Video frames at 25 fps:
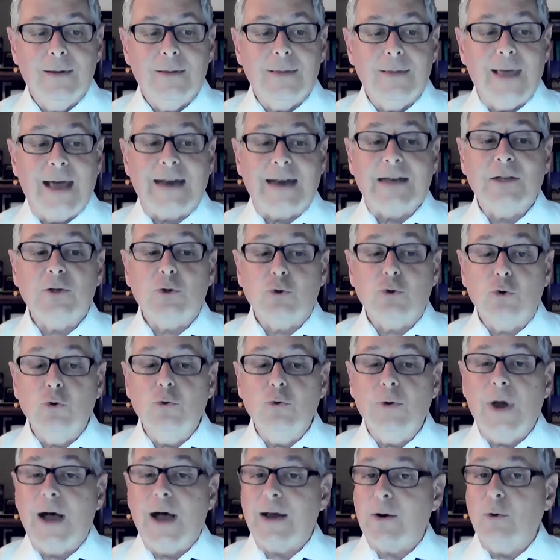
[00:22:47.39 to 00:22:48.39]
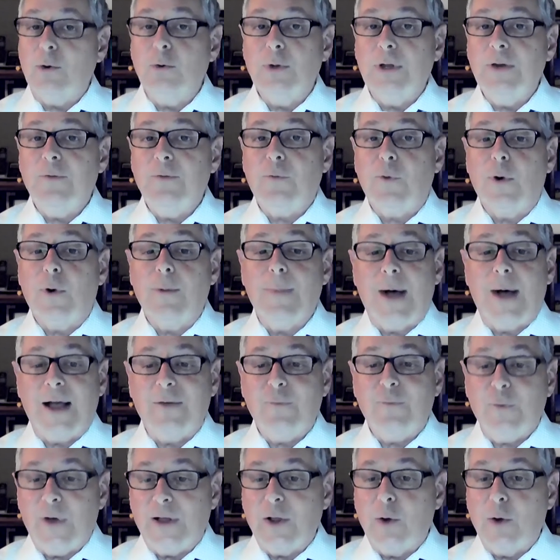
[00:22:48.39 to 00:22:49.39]
That is true not only for my
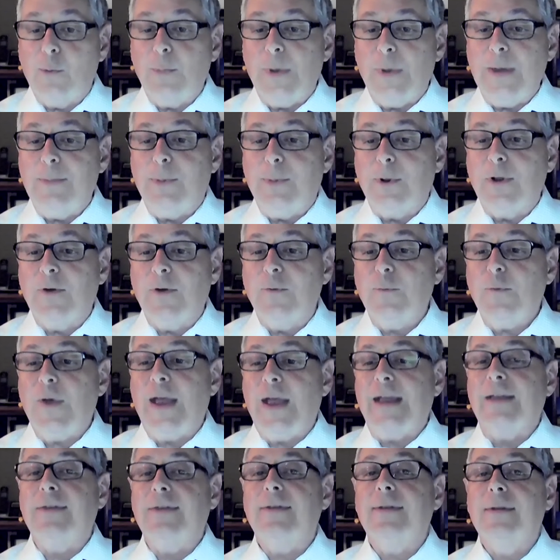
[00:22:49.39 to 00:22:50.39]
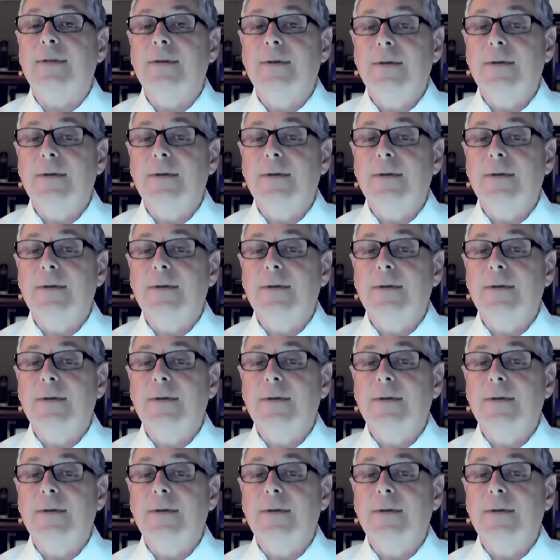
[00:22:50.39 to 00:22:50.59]
fellow people of faith,